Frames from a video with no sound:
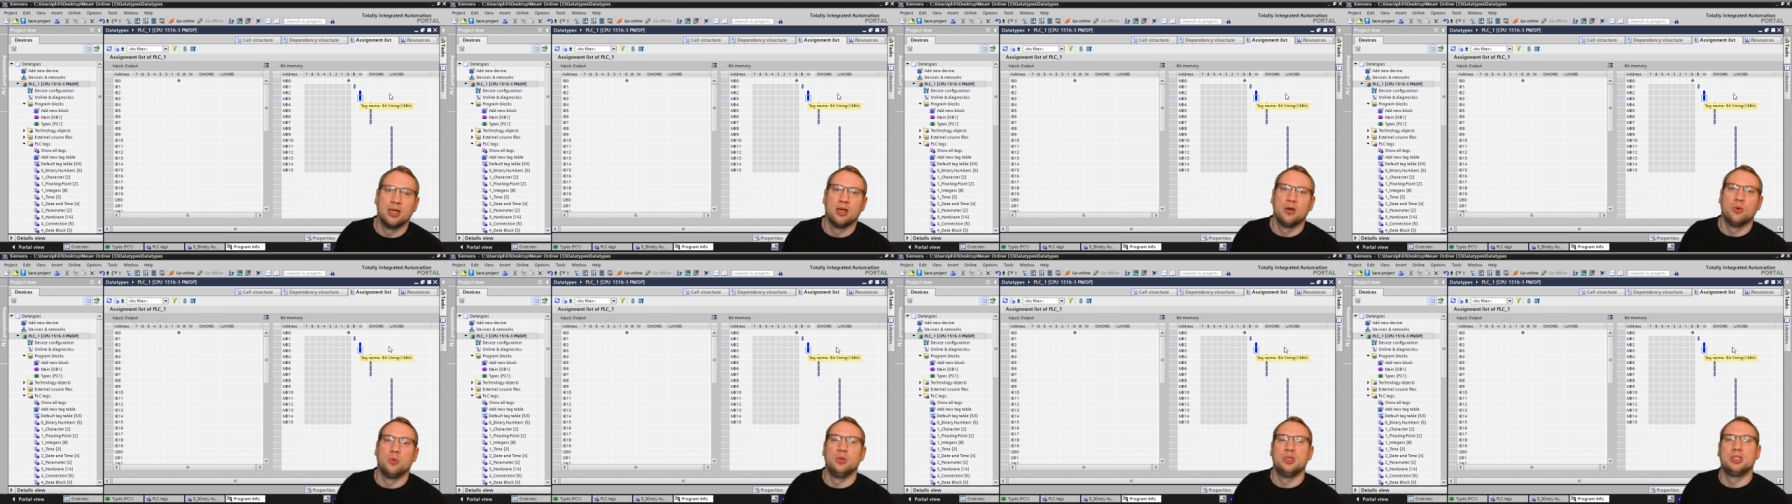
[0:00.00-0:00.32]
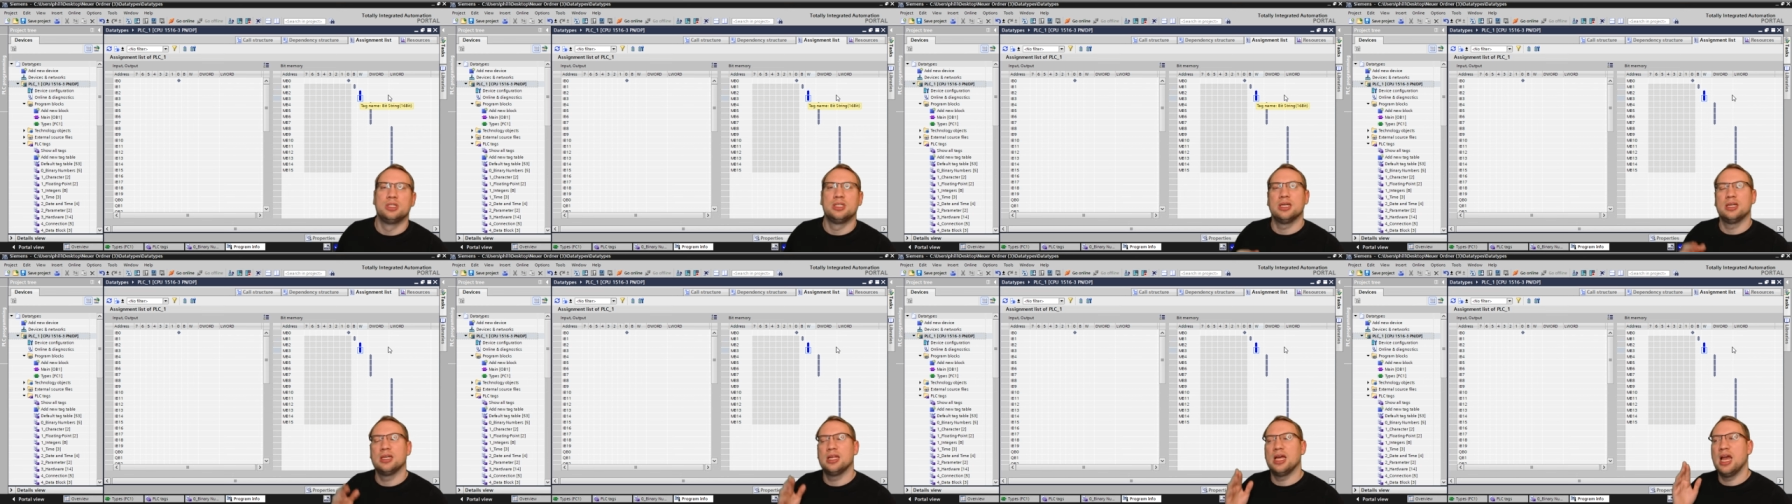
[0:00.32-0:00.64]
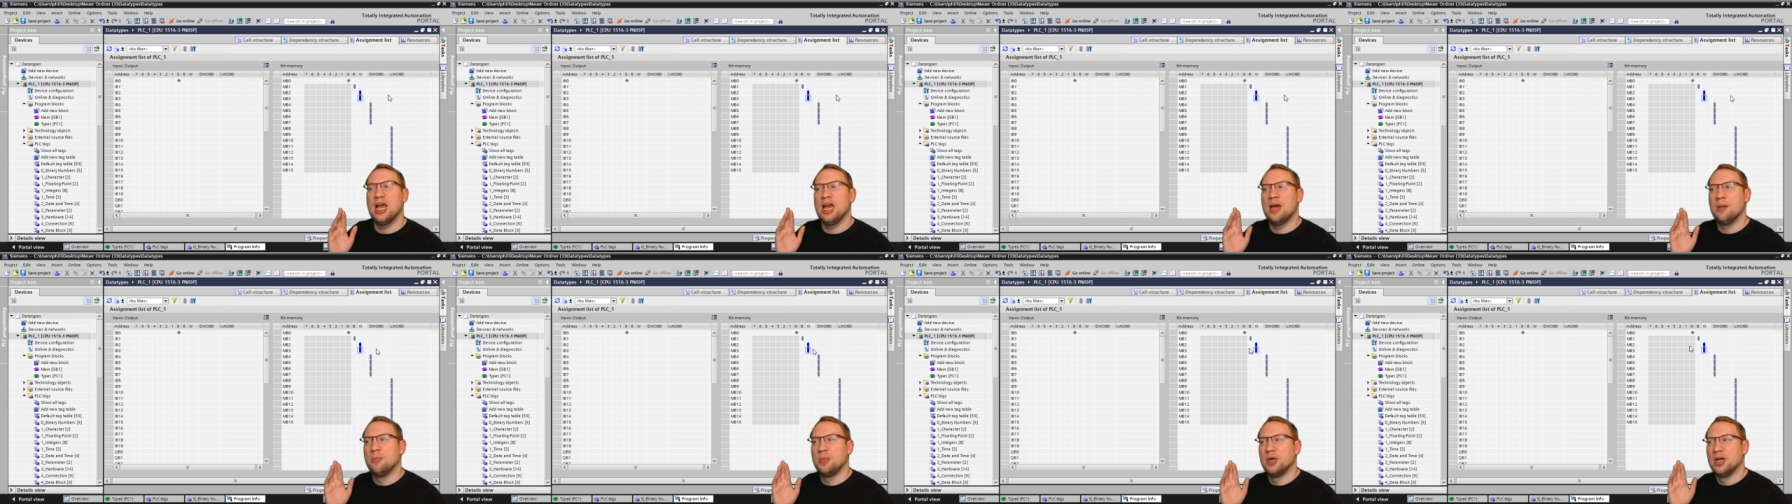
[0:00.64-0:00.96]
We said
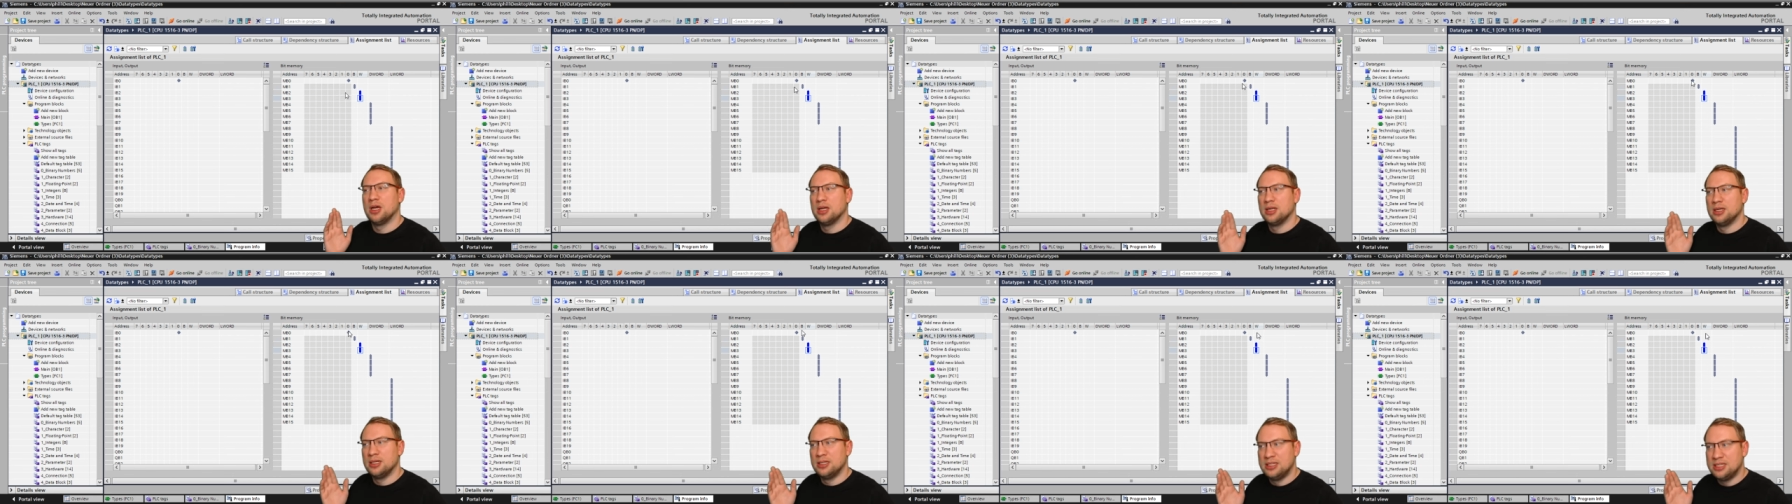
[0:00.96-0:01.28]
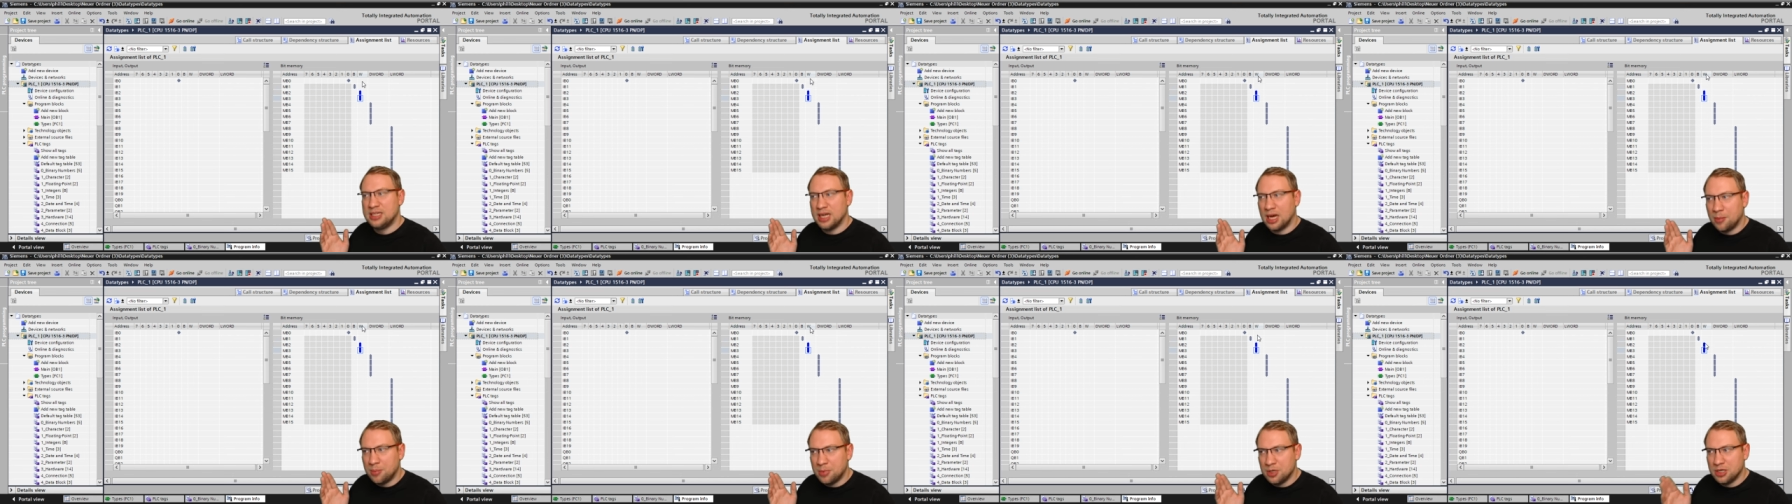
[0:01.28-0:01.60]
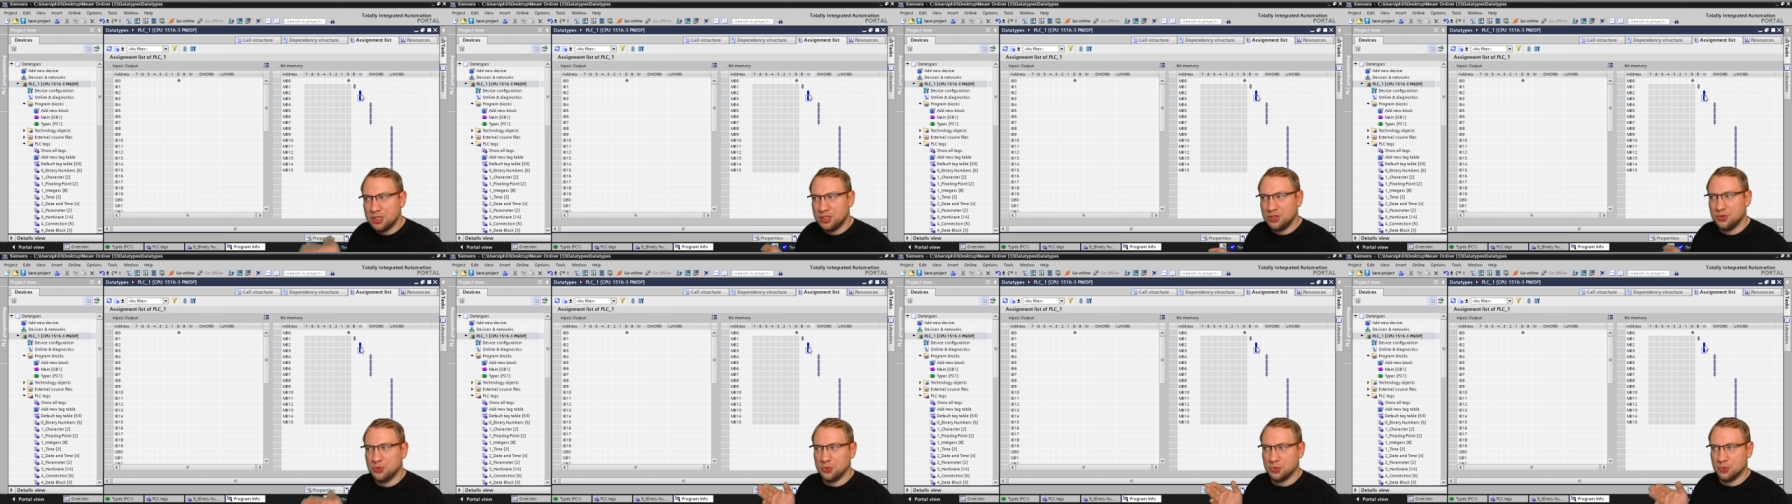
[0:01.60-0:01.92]
M
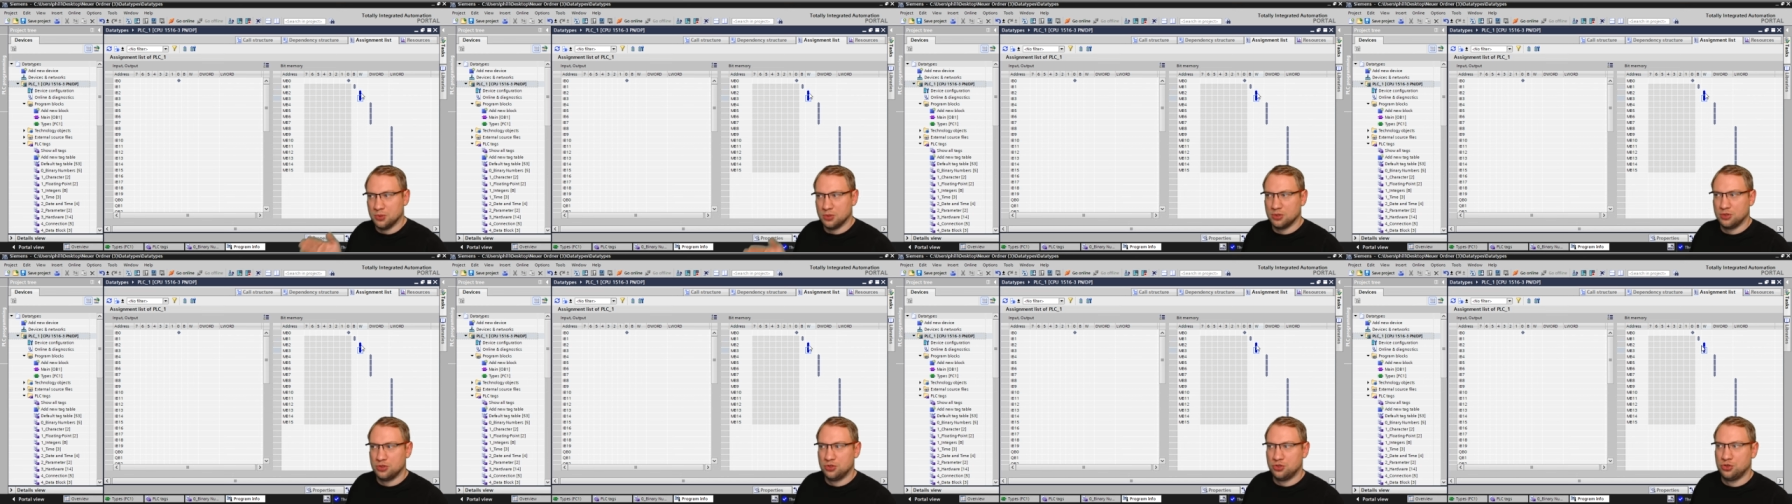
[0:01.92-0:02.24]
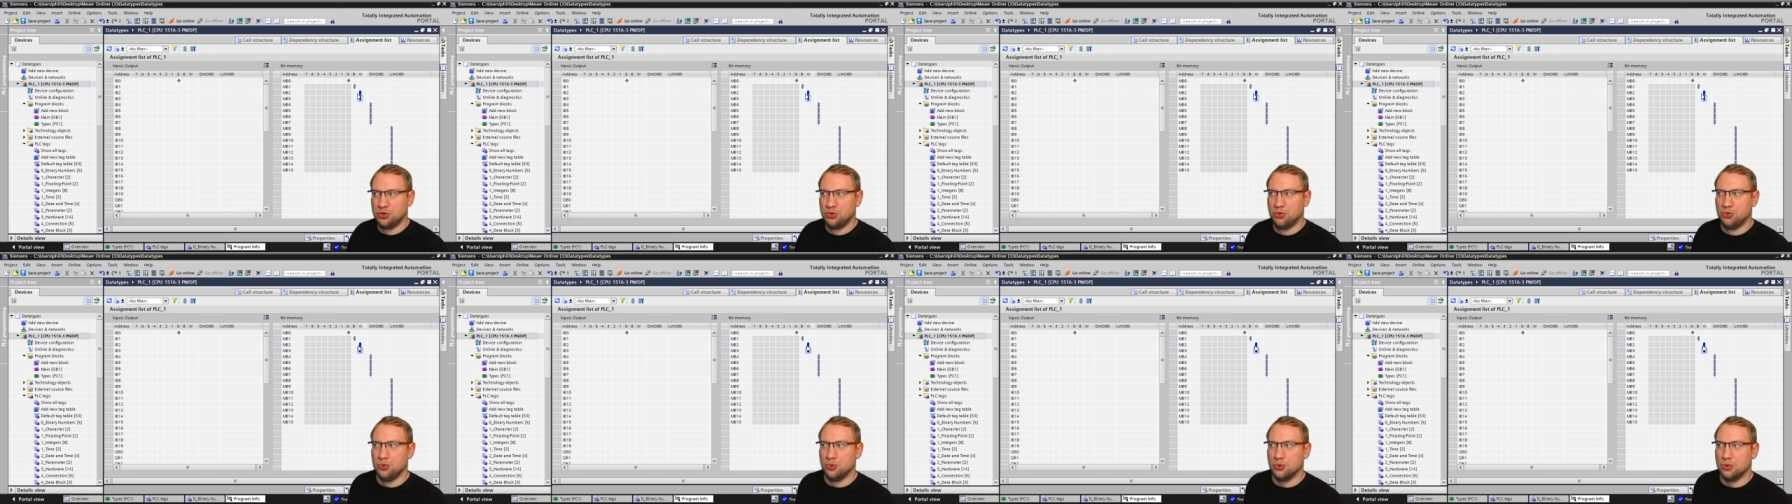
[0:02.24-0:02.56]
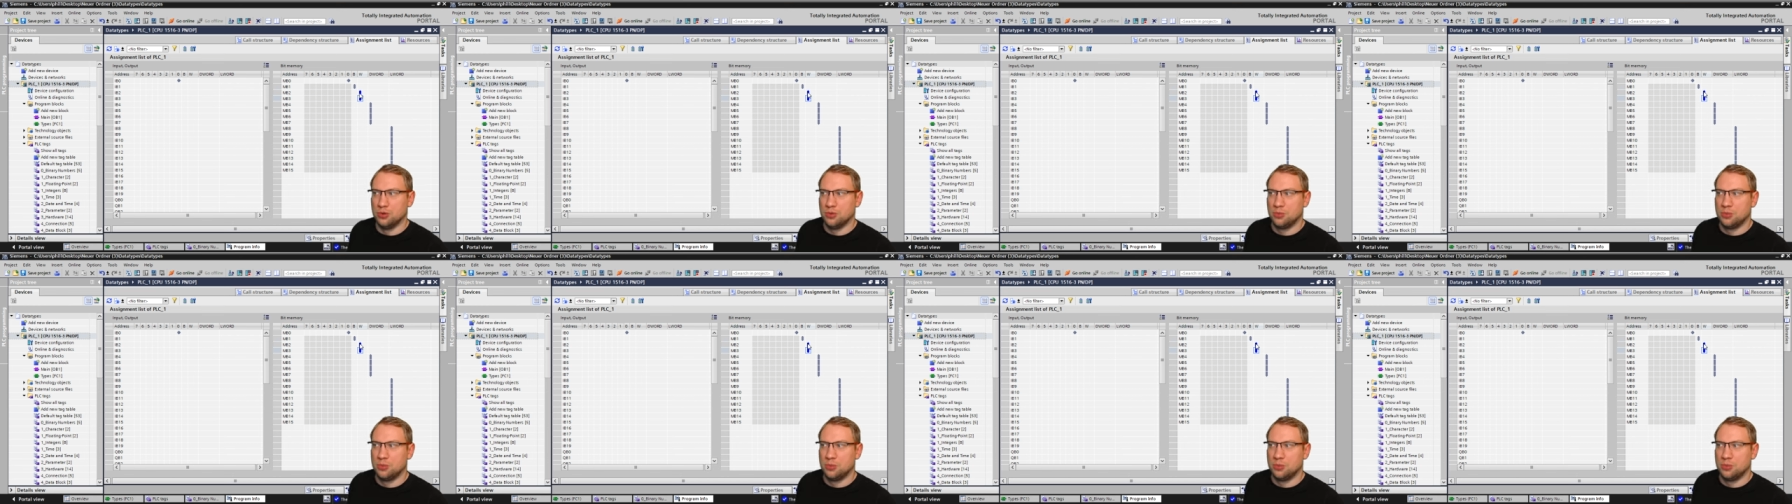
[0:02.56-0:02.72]
W two,